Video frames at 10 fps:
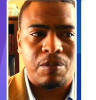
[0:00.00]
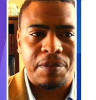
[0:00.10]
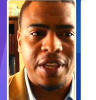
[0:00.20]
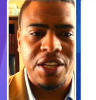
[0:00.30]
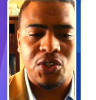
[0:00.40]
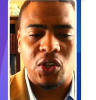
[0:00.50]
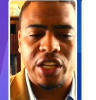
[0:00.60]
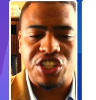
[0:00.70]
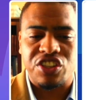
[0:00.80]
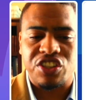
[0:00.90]
These are
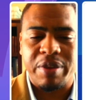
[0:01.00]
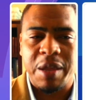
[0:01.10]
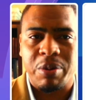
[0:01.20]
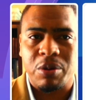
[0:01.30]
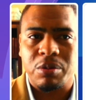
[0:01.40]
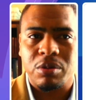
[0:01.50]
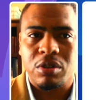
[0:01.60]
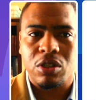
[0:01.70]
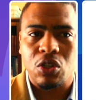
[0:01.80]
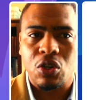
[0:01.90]
lists of people
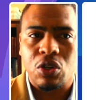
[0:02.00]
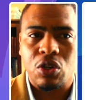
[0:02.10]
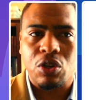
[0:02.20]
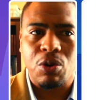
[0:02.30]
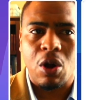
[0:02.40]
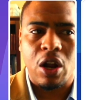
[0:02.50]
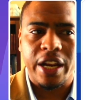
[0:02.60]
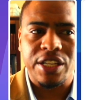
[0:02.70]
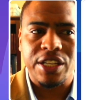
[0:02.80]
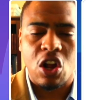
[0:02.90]
who are
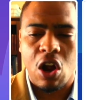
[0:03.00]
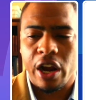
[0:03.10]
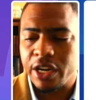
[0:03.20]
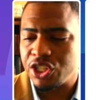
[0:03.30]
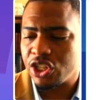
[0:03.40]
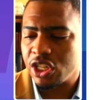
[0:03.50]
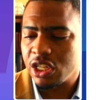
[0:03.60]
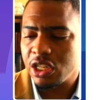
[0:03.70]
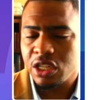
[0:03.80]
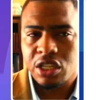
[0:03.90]
in charge
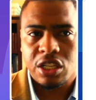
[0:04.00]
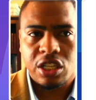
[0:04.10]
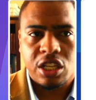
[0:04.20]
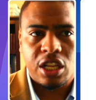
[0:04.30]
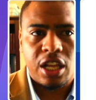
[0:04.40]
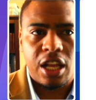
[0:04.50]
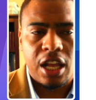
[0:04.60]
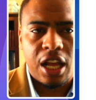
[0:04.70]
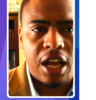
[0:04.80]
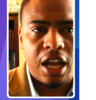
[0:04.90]

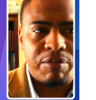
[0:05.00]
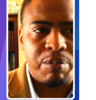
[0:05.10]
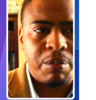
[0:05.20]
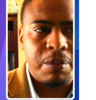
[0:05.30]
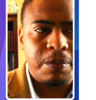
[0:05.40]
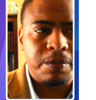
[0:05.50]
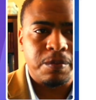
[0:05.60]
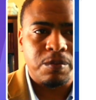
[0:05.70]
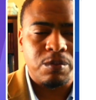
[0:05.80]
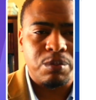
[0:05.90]
of
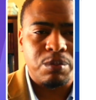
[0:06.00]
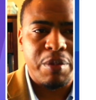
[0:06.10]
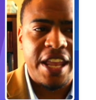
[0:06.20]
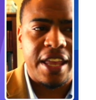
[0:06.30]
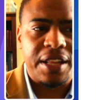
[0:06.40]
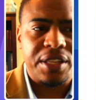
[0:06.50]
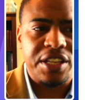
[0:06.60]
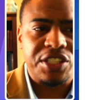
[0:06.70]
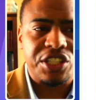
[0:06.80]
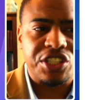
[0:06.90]
making
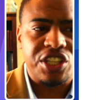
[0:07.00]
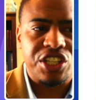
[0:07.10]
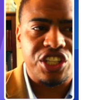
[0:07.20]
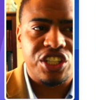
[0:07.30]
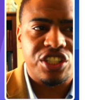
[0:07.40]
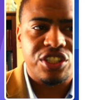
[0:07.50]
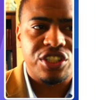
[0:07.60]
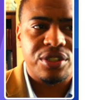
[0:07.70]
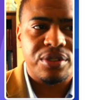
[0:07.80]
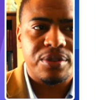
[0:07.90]
these
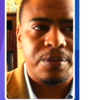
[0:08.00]
decisions.